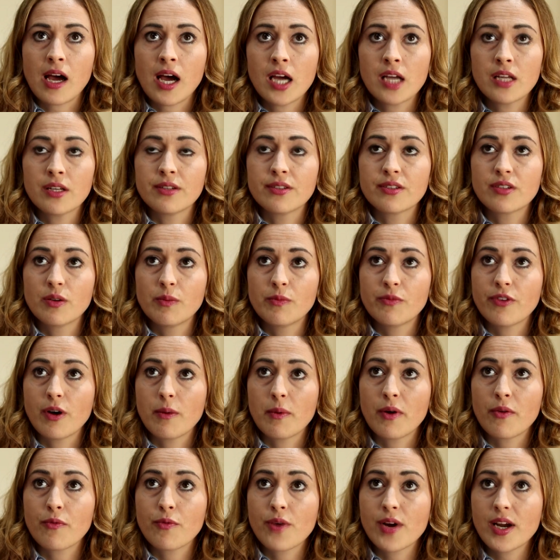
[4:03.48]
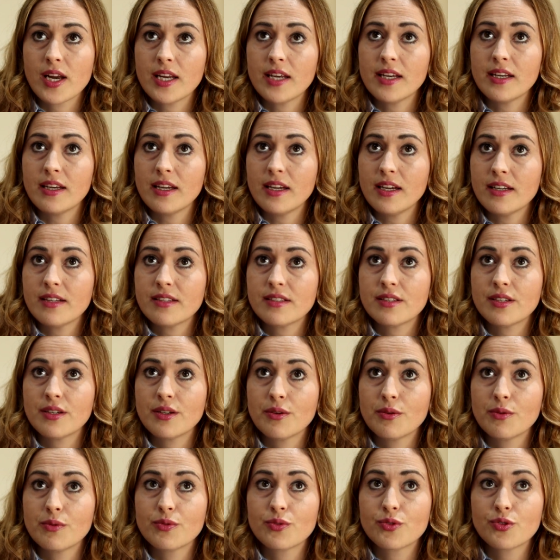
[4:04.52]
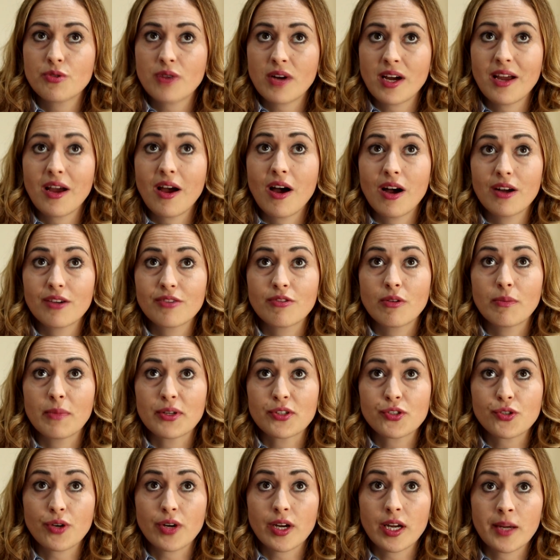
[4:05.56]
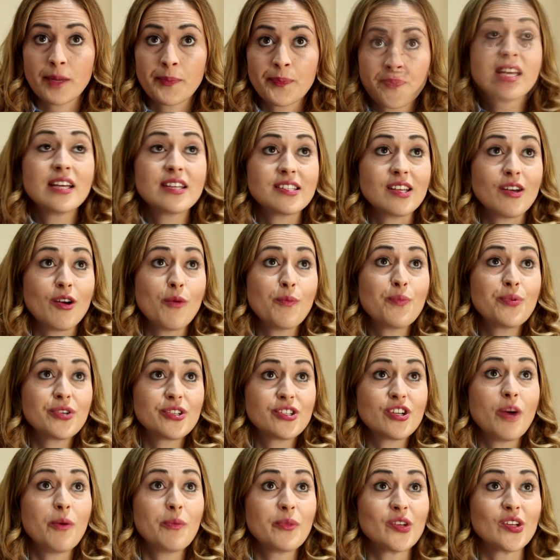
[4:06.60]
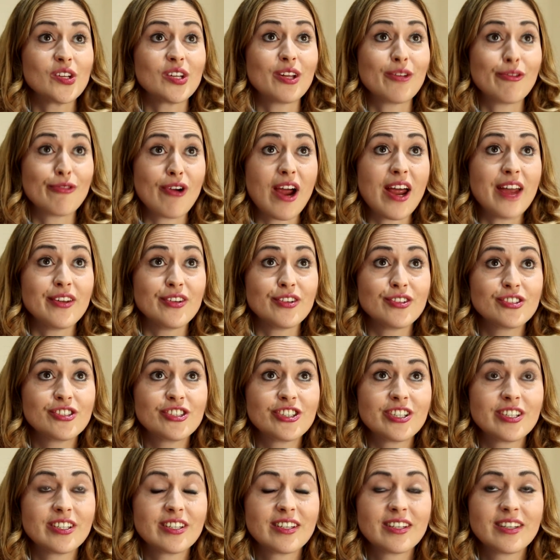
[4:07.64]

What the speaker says: Ireland come from? I really need to try harder on my tree. So I'm predominantly French.